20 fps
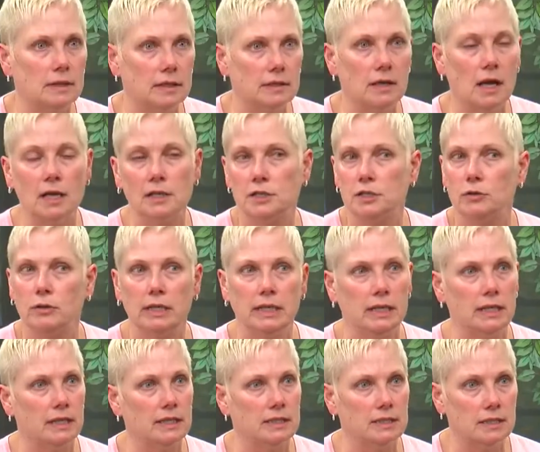they're not showing
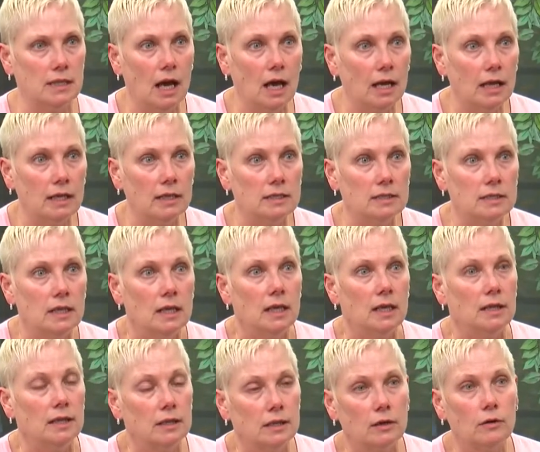any signs.
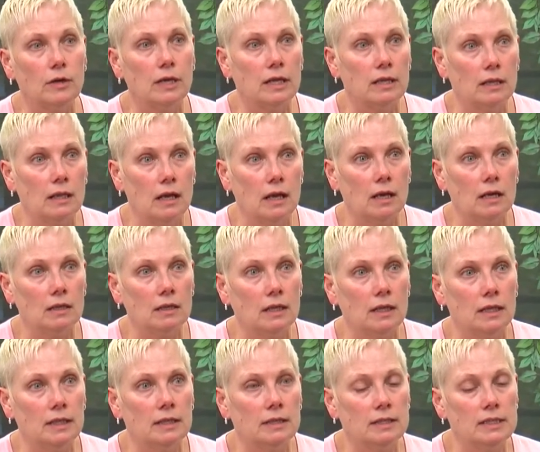They're going along
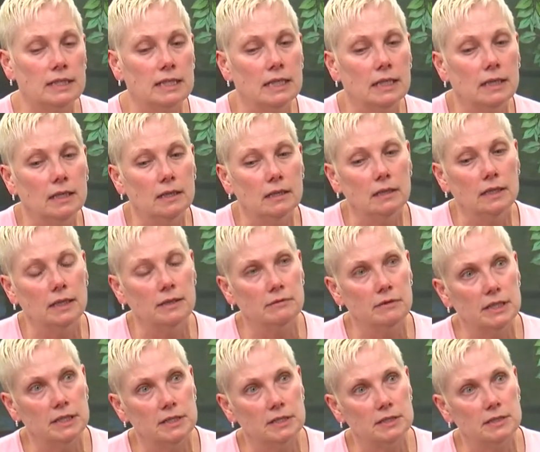until they
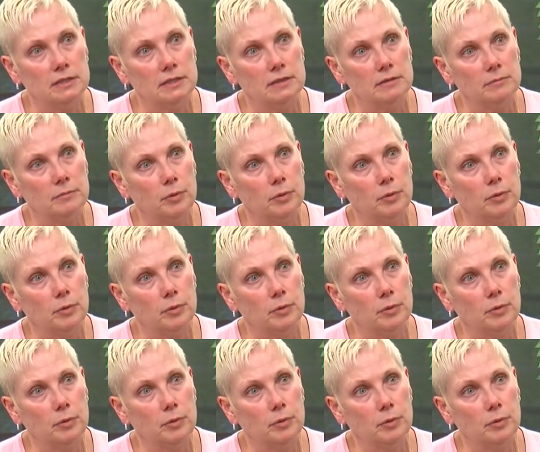reach a certain